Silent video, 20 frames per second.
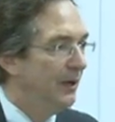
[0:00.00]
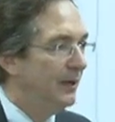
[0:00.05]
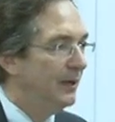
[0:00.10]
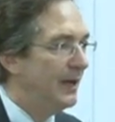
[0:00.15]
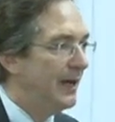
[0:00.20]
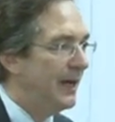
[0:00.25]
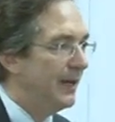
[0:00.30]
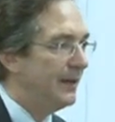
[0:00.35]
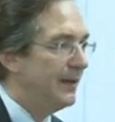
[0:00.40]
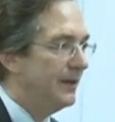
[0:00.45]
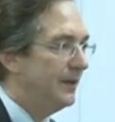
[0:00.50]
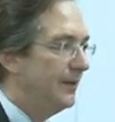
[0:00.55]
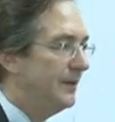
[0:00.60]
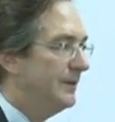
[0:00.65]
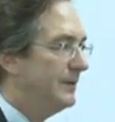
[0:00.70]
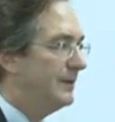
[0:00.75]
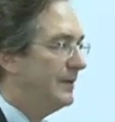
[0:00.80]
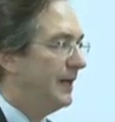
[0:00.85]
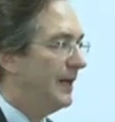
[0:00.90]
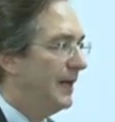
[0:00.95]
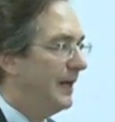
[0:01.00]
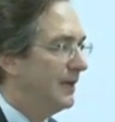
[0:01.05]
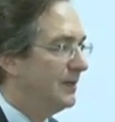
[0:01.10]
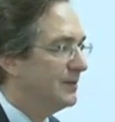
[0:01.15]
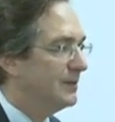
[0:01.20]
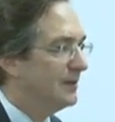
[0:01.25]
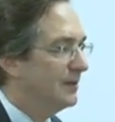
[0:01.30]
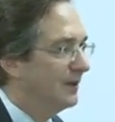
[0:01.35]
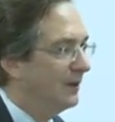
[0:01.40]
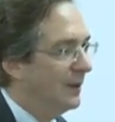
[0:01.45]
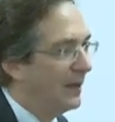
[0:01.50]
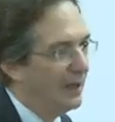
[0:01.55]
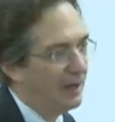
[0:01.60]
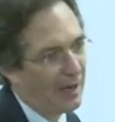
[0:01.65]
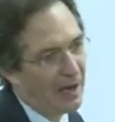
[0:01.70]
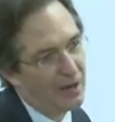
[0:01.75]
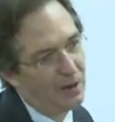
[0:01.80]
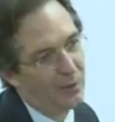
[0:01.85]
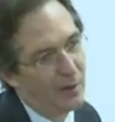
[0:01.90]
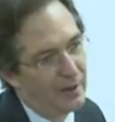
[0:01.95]
Now, they, the dance, and
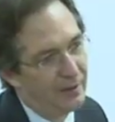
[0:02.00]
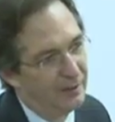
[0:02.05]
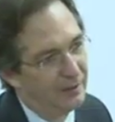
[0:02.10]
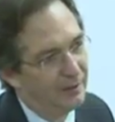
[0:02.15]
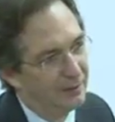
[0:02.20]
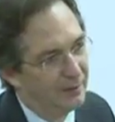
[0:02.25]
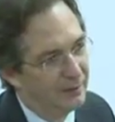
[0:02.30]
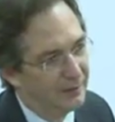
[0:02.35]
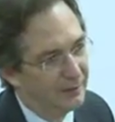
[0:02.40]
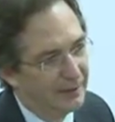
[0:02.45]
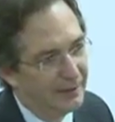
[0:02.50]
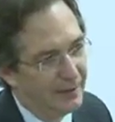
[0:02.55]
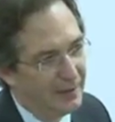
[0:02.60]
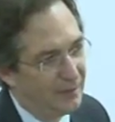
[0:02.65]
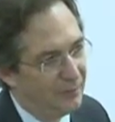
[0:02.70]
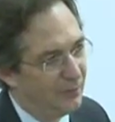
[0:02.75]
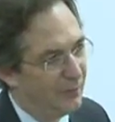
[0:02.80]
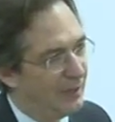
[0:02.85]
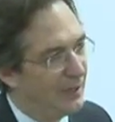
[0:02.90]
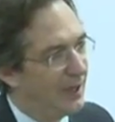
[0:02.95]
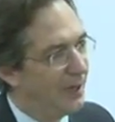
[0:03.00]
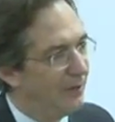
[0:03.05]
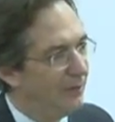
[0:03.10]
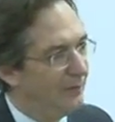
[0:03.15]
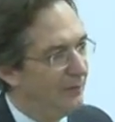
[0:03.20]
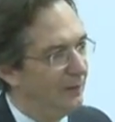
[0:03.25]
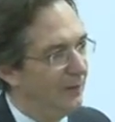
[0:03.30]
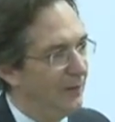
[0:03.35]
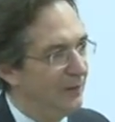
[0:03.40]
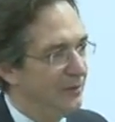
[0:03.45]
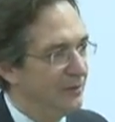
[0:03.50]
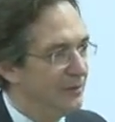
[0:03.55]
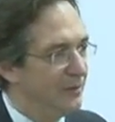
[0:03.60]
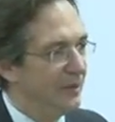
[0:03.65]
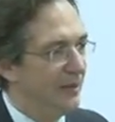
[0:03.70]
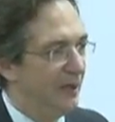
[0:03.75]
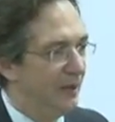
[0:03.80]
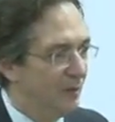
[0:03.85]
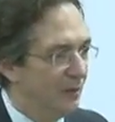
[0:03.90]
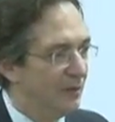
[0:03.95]
I, I, don't want you to leave without
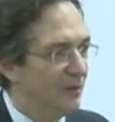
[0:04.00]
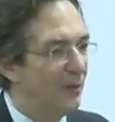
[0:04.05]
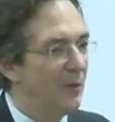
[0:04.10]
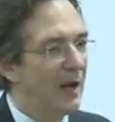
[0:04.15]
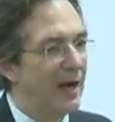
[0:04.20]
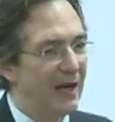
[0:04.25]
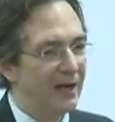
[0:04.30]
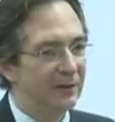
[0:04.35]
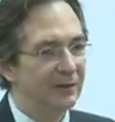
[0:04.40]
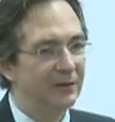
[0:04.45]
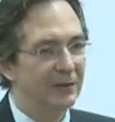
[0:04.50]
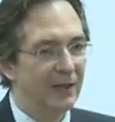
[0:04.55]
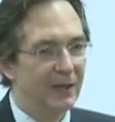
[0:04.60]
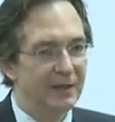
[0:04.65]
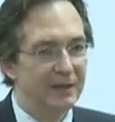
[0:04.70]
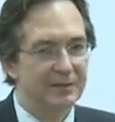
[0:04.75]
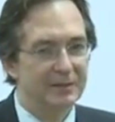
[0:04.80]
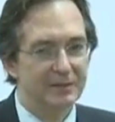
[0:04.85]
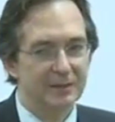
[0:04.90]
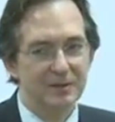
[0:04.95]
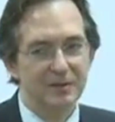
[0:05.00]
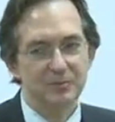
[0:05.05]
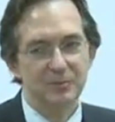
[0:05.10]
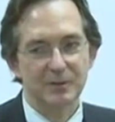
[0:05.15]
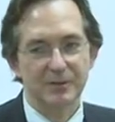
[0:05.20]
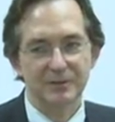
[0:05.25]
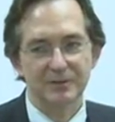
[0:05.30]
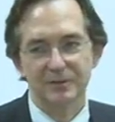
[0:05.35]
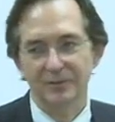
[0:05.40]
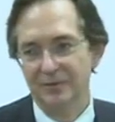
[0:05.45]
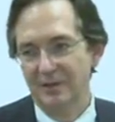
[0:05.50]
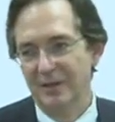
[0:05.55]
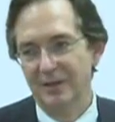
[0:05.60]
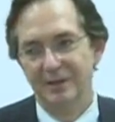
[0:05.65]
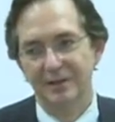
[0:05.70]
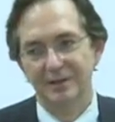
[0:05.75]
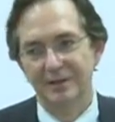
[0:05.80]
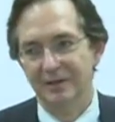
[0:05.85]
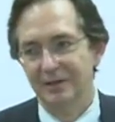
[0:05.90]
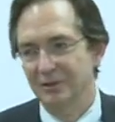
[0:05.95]
understanding what the waggle dance is, because if
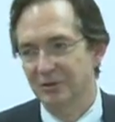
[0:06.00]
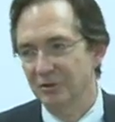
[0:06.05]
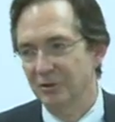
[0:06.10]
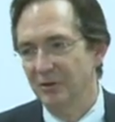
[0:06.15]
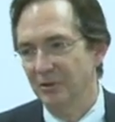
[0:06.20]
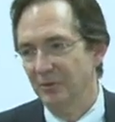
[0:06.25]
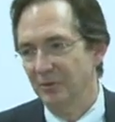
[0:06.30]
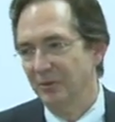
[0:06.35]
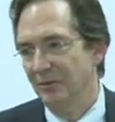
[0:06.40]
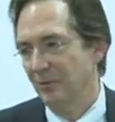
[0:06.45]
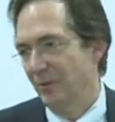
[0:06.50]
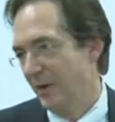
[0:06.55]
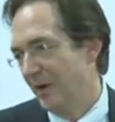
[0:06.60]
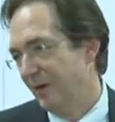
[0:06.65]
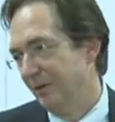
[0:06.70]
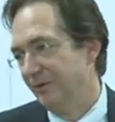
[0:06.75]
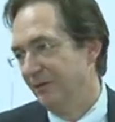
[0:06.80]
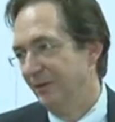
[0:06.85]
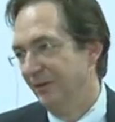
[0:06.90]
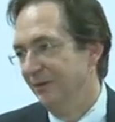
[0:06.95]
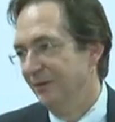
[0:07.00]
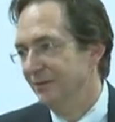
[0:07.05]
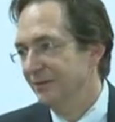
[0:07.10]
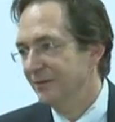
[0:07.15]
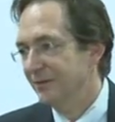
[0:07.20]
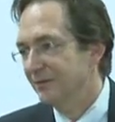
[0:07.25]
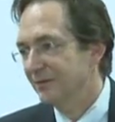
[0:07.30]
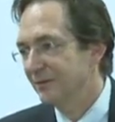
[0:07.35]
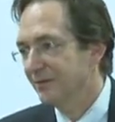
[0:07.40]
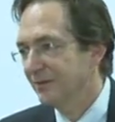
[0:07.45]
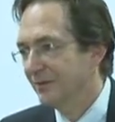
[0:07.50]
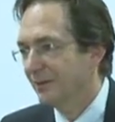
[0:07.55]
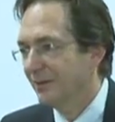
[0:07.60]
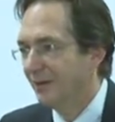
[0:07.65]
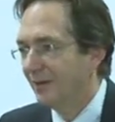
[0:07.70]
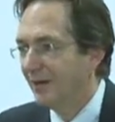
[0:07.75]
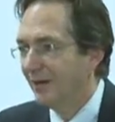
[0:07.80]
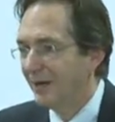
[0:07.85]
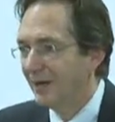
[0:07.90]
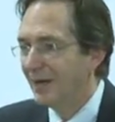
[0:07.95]
anything, you should know what the waggle dance is,
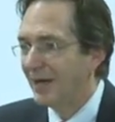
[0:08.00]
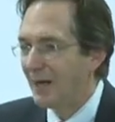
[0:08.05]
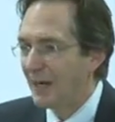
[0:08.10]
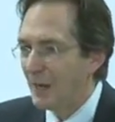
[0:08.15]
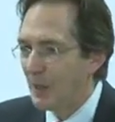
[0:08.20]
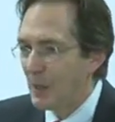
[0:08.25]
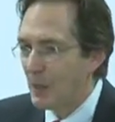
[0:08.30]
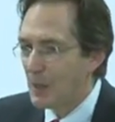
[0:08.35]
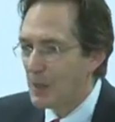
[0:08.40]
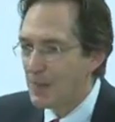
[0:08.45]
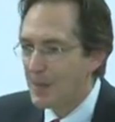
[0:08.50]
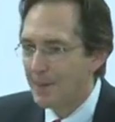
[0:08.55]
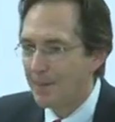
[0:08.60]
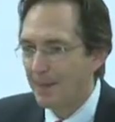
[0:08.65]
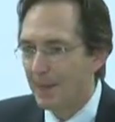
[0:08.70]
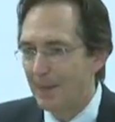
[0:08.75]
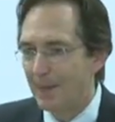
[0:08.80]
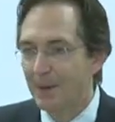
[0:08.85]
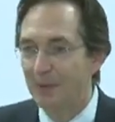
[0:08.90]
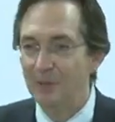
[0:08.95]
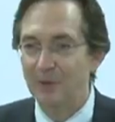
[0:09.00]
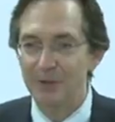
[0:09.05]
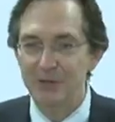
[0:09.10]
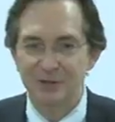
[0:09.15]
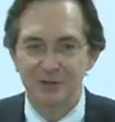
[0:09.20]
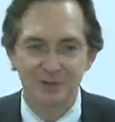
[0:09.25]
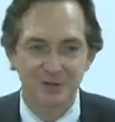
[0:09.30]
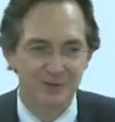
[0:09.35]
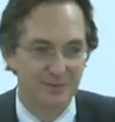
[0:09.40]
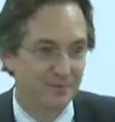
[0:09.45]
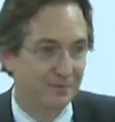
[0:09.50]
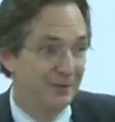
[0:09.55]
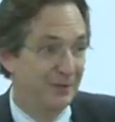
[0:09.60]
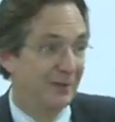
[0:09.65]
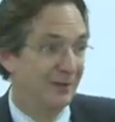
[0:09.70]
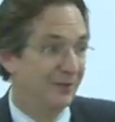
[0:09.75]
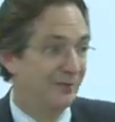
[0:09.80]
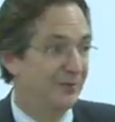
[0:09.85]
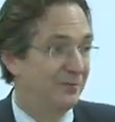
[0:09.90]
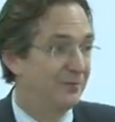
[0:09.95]
uh, which,
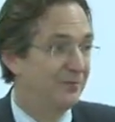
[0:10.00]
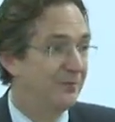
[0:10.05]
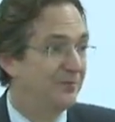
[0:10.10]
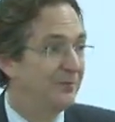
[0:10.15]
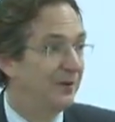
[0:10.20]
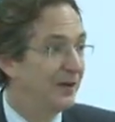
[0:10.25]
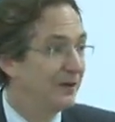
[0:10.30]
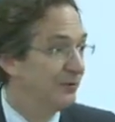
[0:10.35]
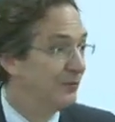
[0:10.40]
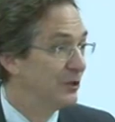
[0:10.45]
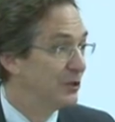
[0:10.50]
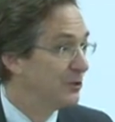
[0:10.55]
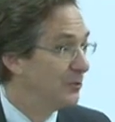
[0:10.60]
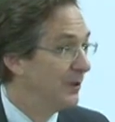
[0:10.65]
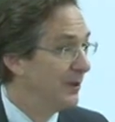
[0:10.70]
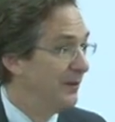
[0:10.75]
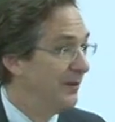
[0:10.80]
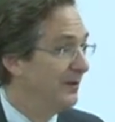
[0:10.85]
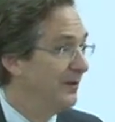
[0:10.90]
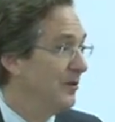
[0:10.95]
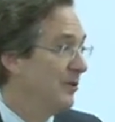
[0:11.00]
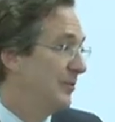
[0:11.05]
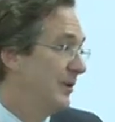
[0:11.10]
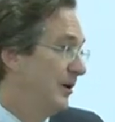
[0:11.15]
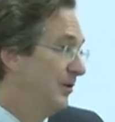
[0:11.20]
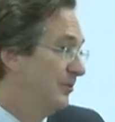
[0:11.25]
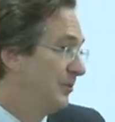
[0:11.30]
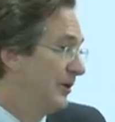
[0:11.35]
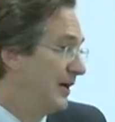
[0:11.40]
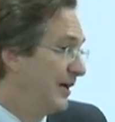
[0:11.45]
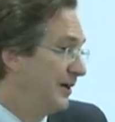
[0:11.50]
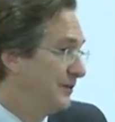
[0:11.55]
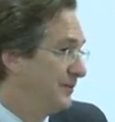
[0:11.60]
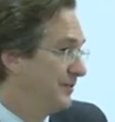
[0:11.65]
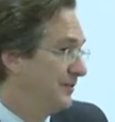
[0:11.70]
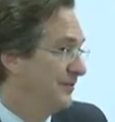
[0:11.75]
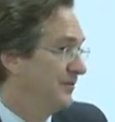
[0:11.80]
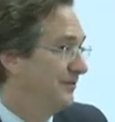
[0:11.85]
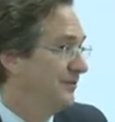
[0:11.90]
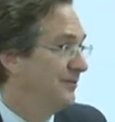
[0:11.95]
you know, von Frisch won the Nobel
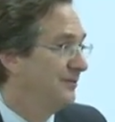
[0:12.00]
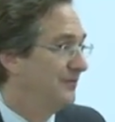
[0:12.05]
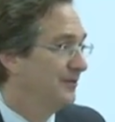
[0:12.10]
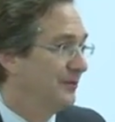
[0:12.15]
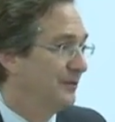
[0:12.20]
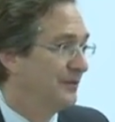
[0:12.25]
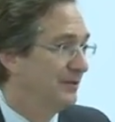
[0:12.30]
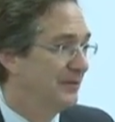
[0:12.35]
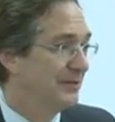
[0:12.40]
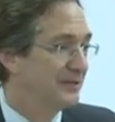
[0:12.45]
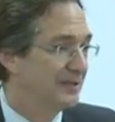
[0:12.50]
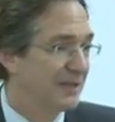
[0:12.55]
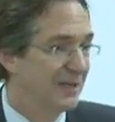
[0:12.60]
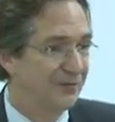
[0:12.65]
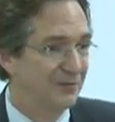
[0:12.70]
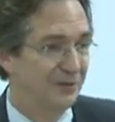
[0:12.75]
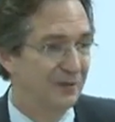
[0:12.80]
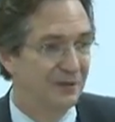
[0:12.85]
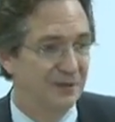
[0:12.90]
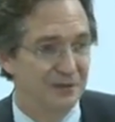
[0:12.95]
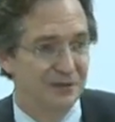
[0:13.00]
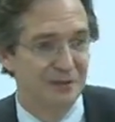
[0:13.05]
Prize for discovering.